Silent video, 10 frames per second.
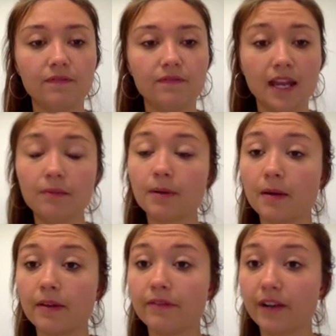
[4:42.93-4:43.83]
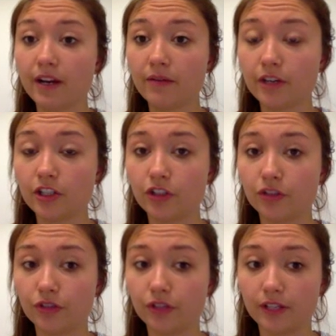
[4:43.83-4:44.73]
And probably very rich in
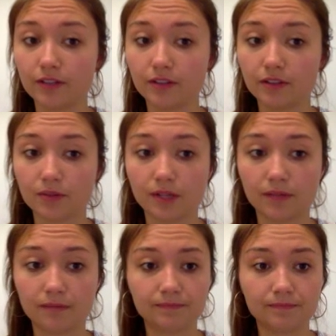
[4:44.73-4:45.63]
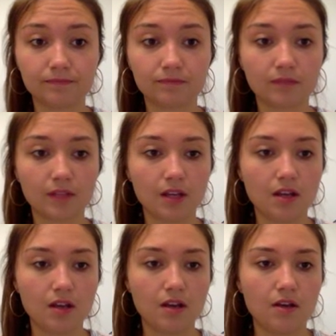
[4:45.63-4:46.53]
nutrients as well.
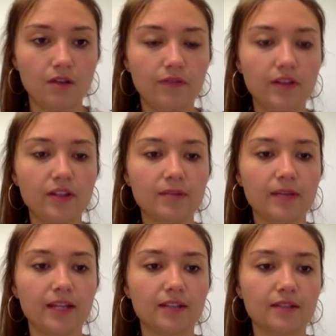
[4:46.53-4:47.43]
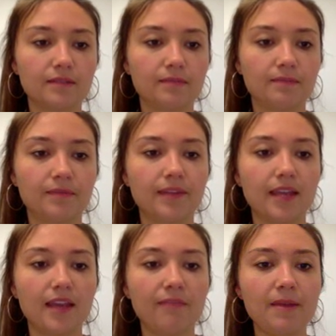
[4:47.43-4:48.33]
Fill in the blanks.
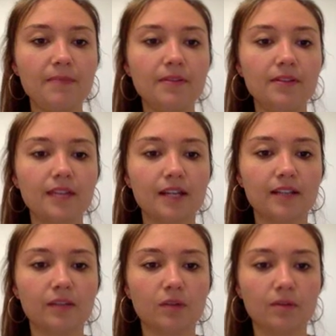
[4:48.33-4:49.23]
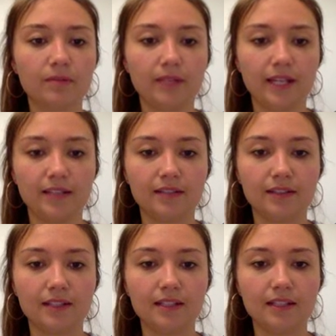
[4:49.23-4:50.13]
If people settled in one place,
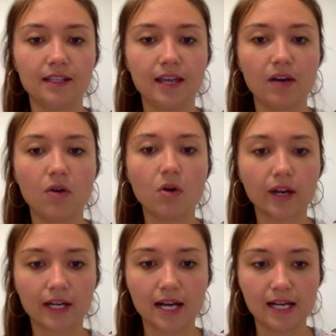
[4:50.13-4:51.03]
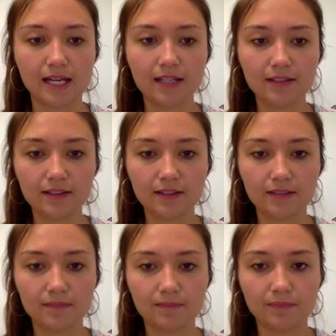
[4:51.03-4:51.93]
get organized,
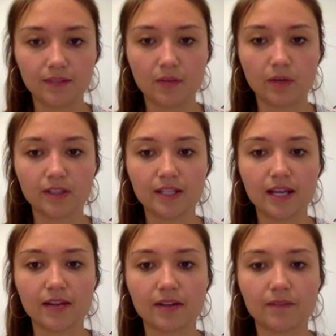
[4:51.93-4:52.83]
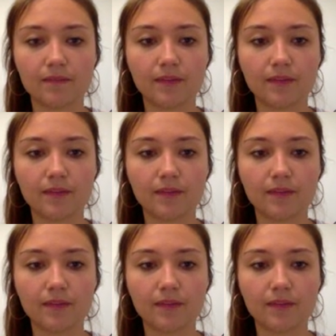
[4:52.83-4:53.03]
and work together,